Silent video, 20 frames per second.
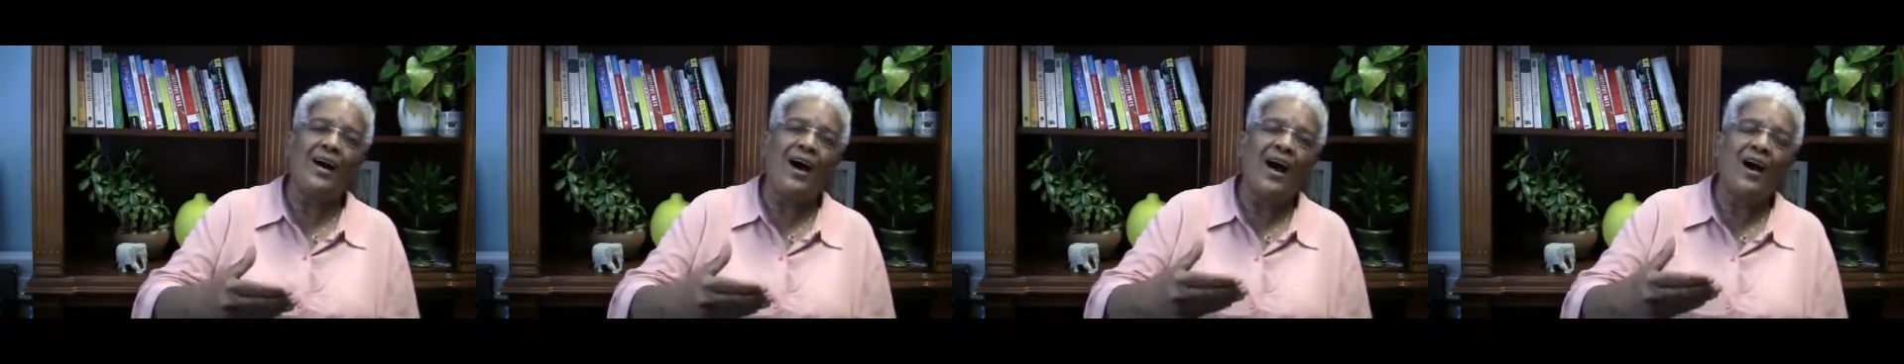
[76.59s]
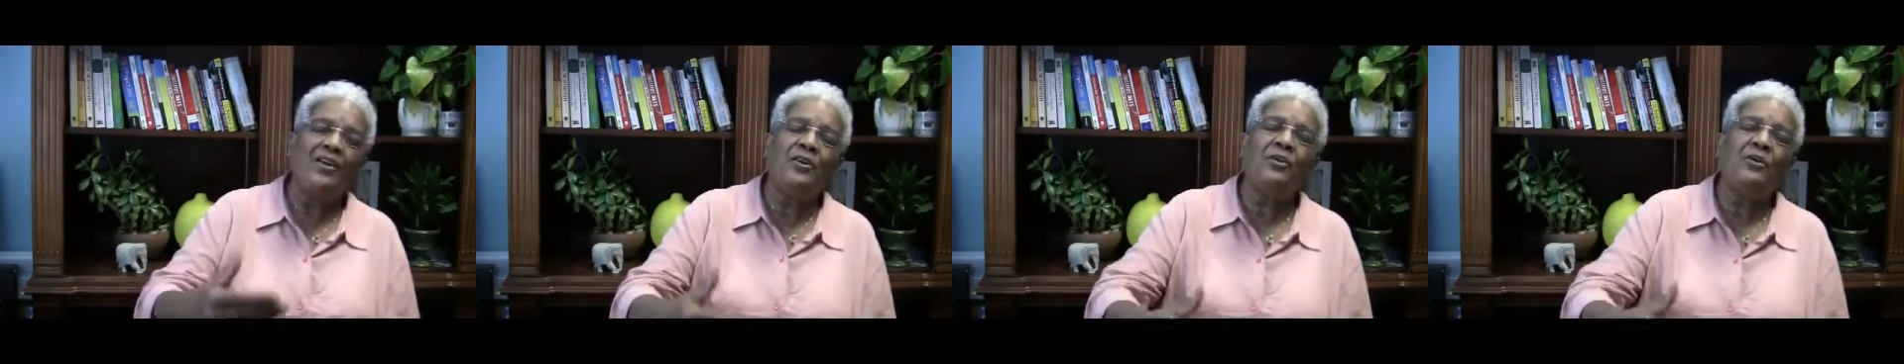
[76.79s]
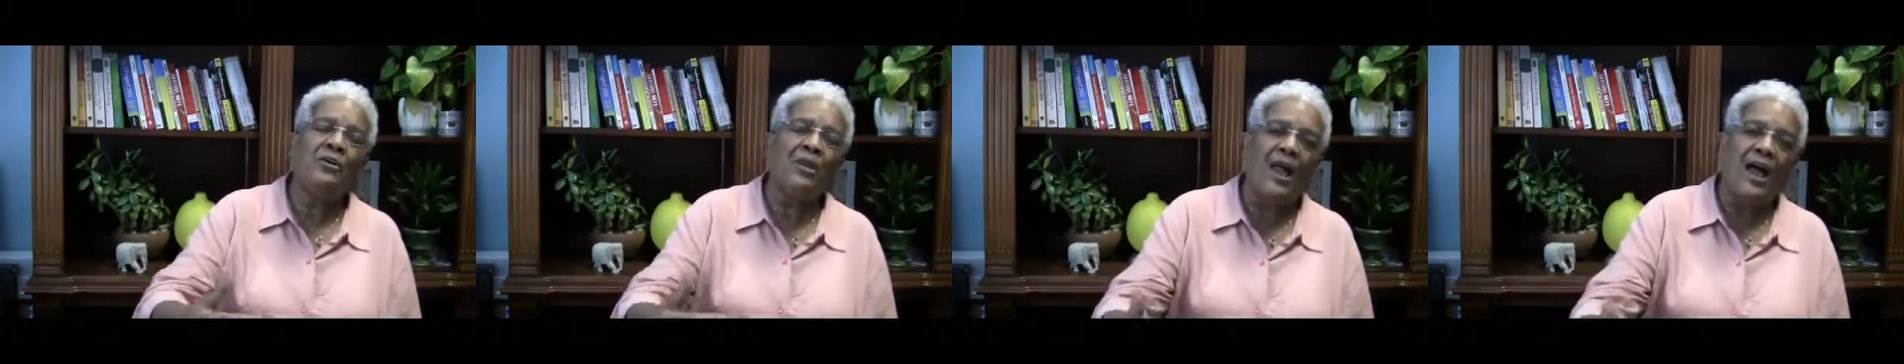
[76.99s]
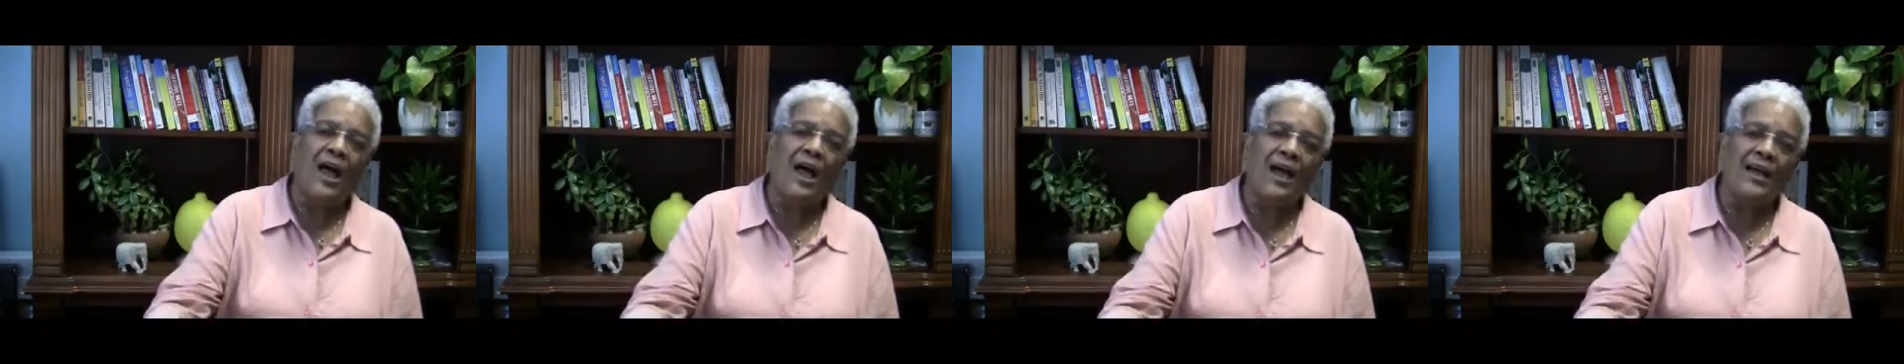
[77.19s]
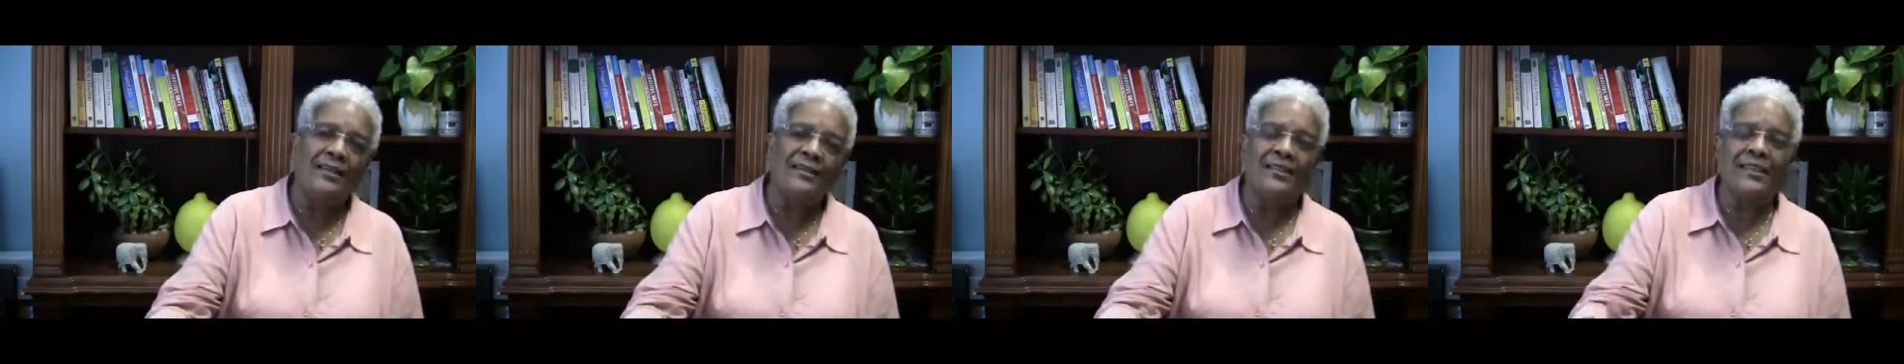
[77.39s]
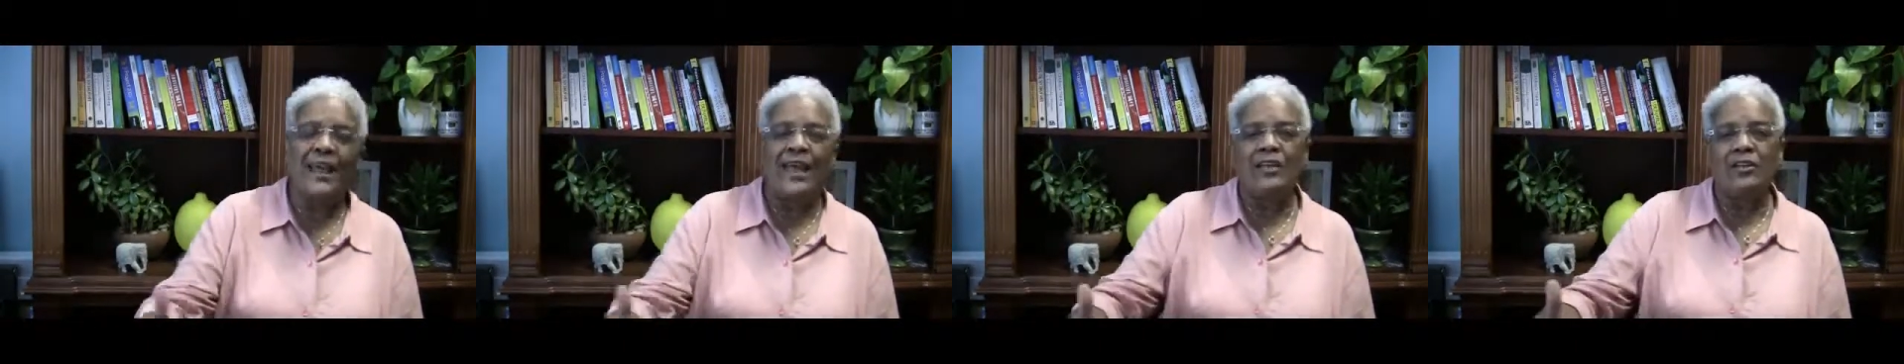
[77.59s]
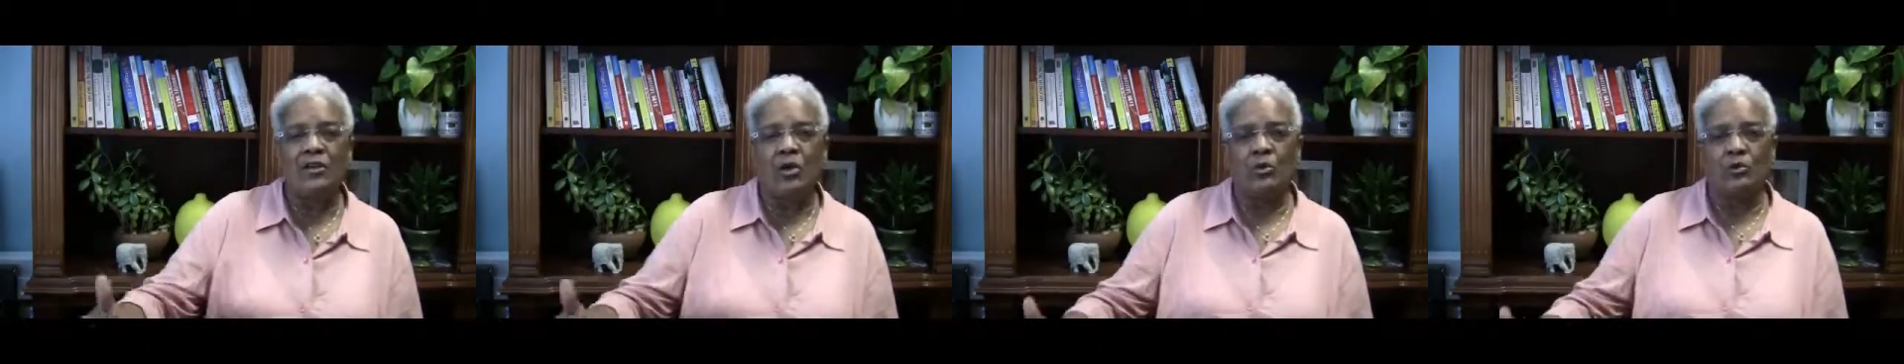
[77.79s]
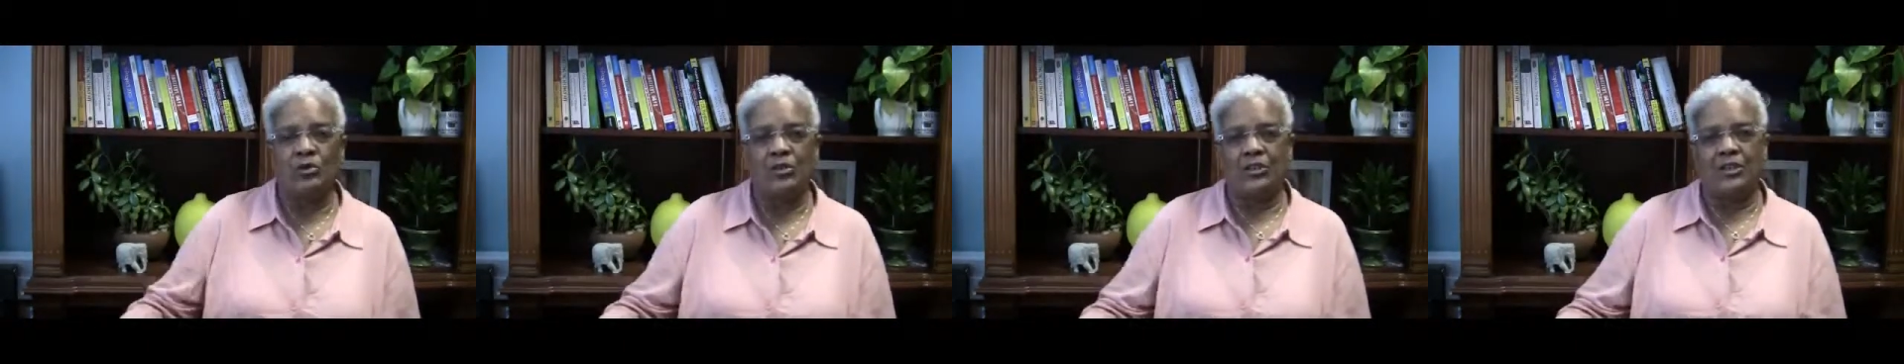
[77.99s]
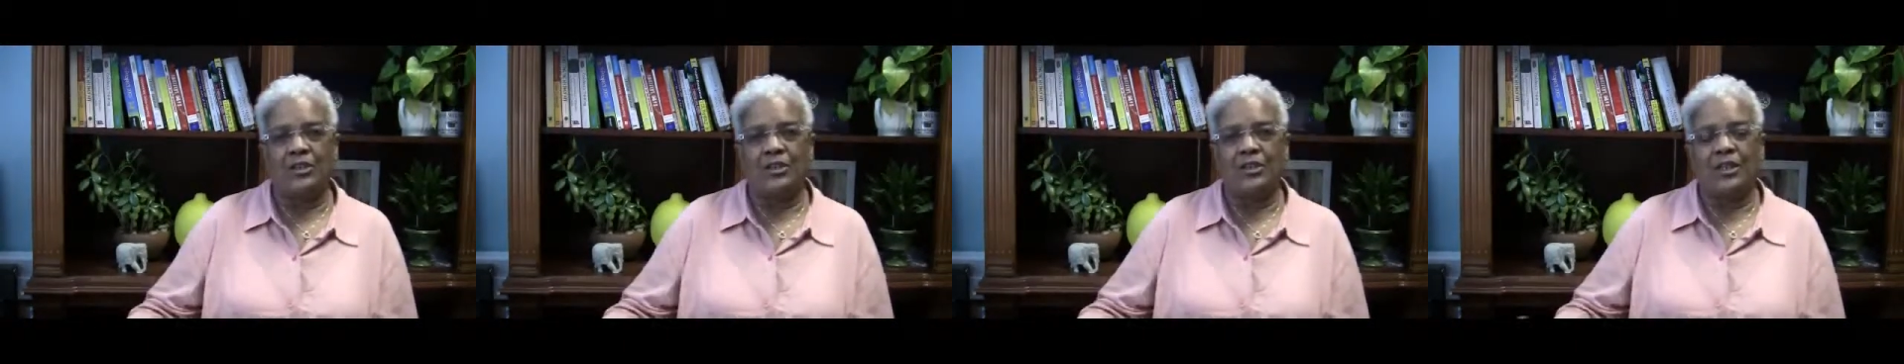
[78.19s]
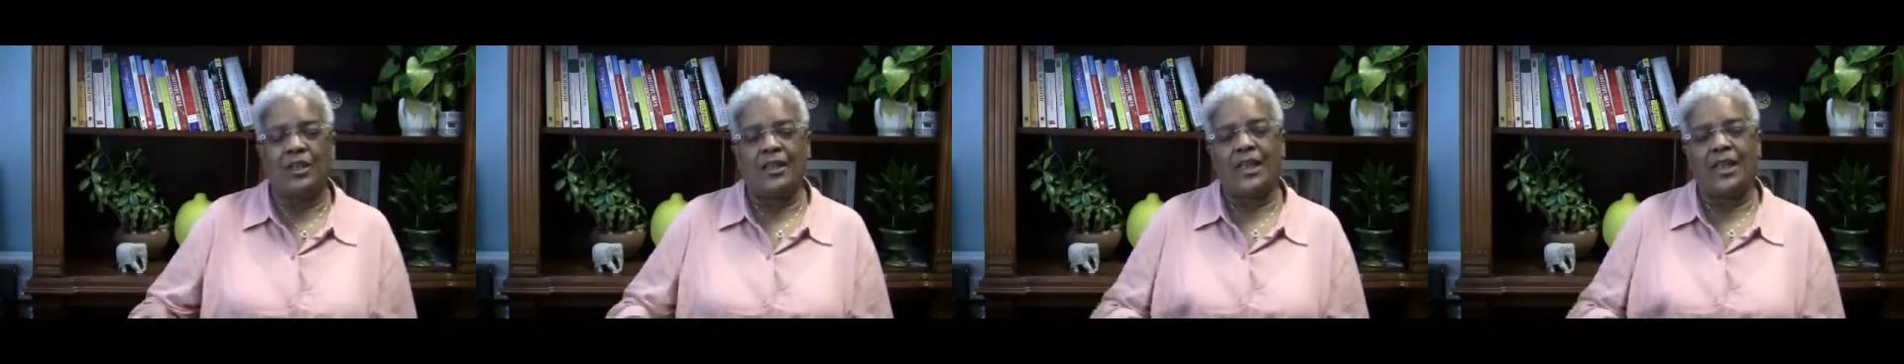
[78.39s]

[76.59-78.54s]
underlies that notion